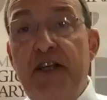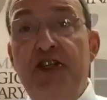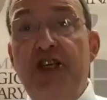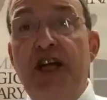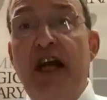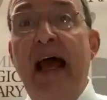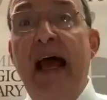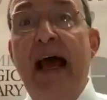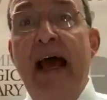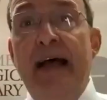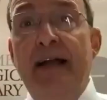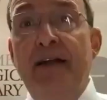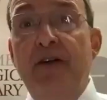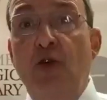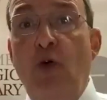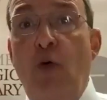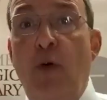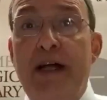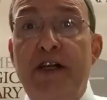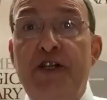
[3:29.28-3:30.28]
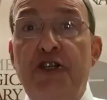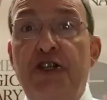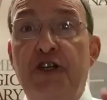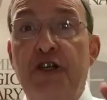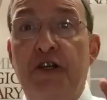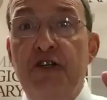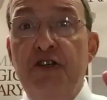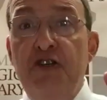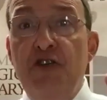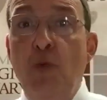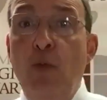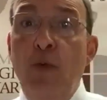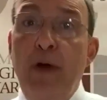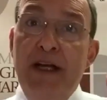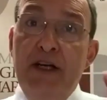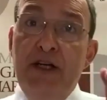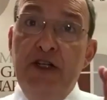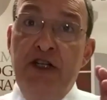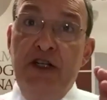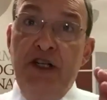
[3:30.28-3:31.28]
chat questions,
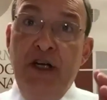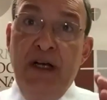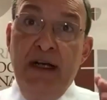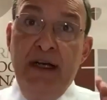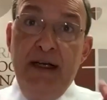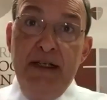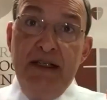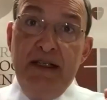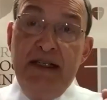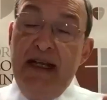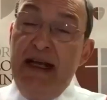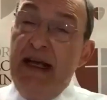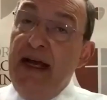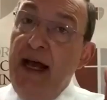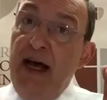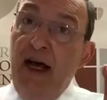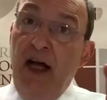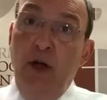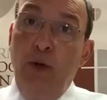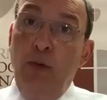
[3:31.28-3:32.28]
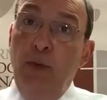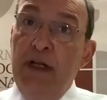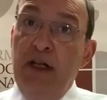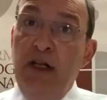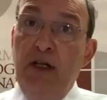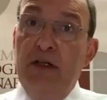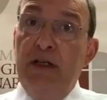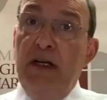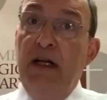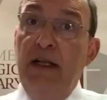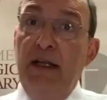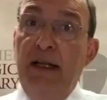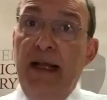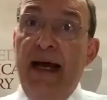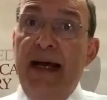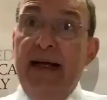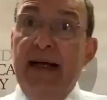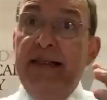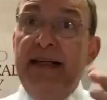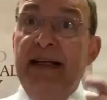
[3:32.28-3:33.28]
which CL will
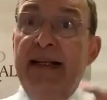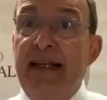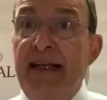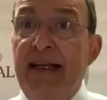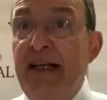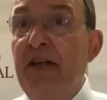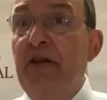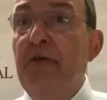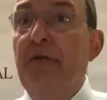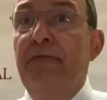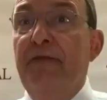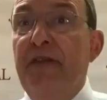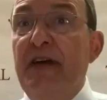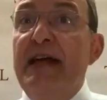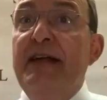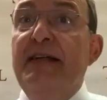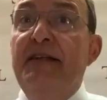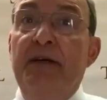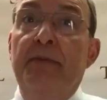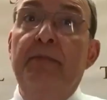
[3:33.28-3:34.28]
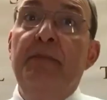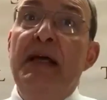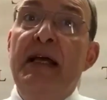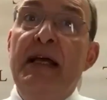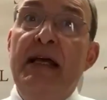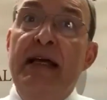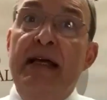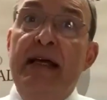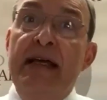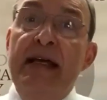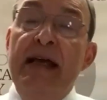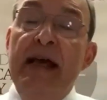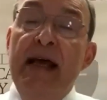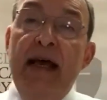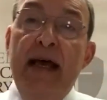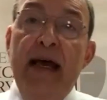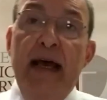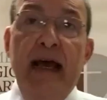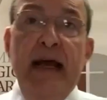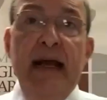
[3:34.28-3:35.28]
collect, and then he'll feed to me,
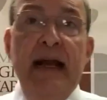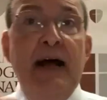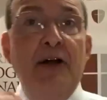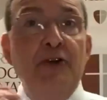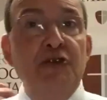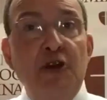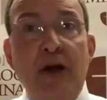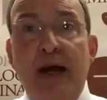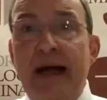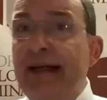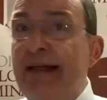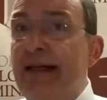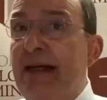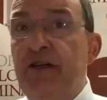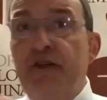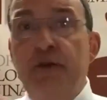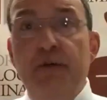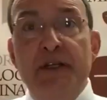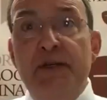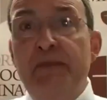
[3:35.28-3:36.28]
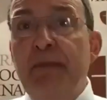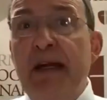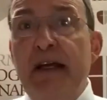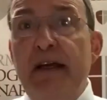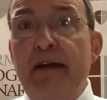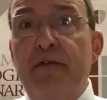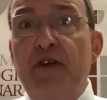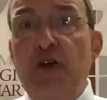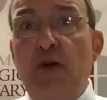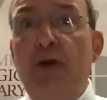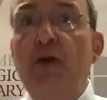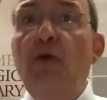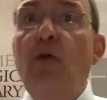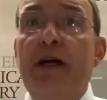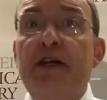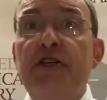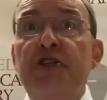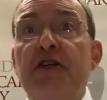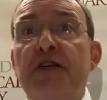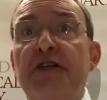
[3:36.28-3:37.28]
and I'll try and get to as many of your
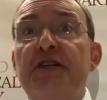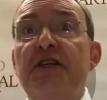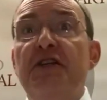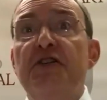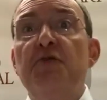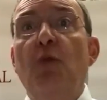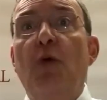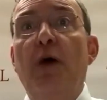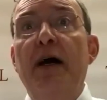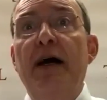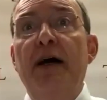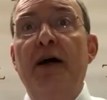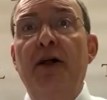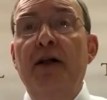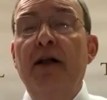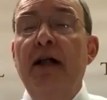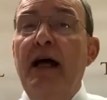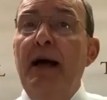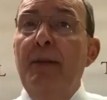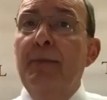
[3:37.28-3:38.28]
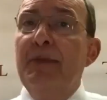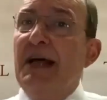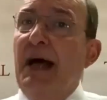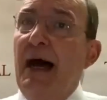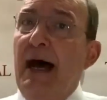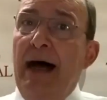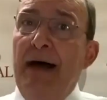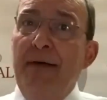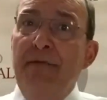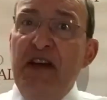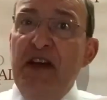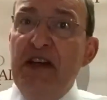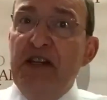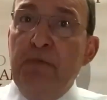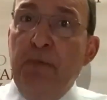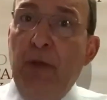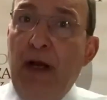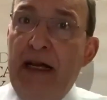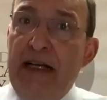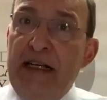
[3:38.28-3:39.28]
questions as well. But the obvious
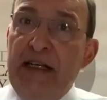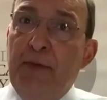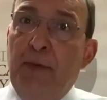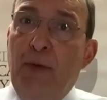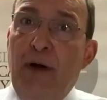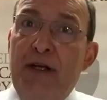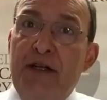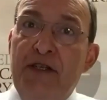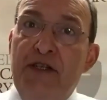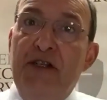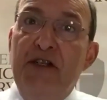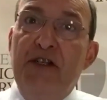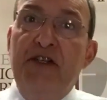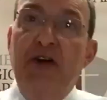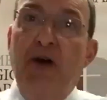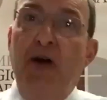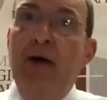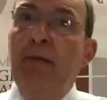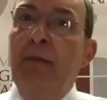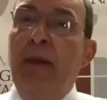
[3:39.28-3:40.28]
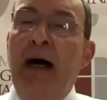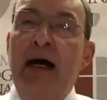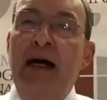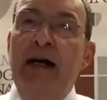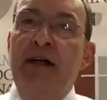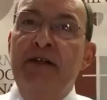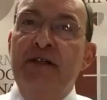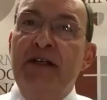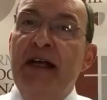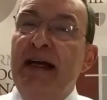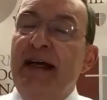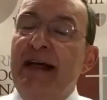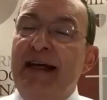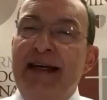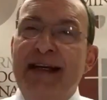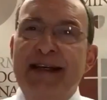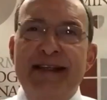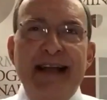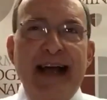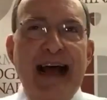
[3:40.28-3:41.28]
place for us to start, Miles,
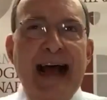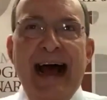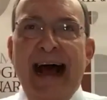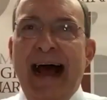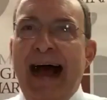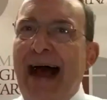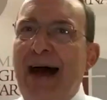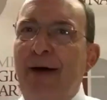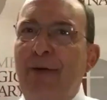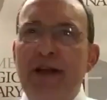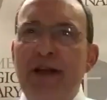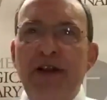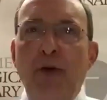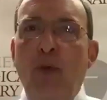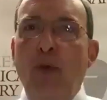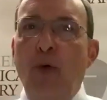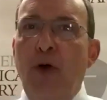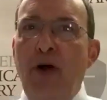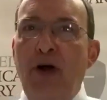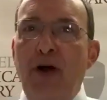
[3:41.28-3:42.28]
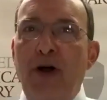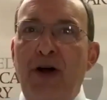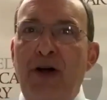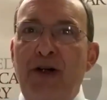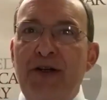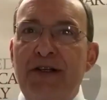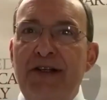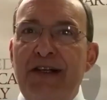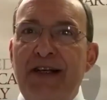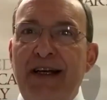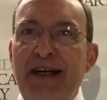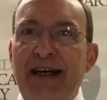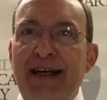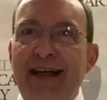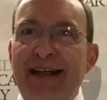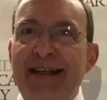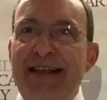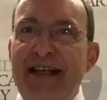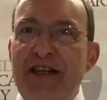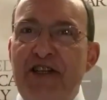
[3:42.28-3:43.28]
is how in the world
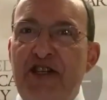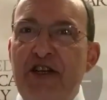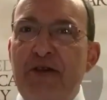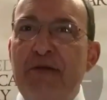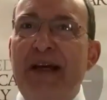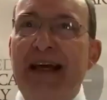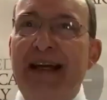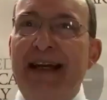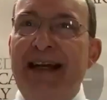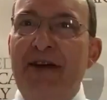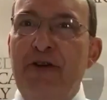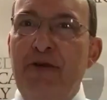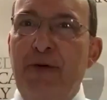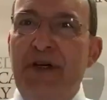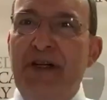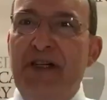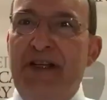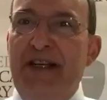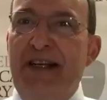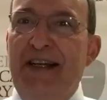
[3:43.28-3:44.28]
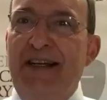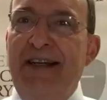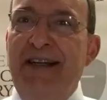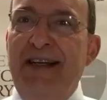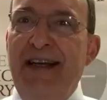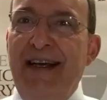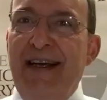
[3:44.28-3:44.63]
did you get interested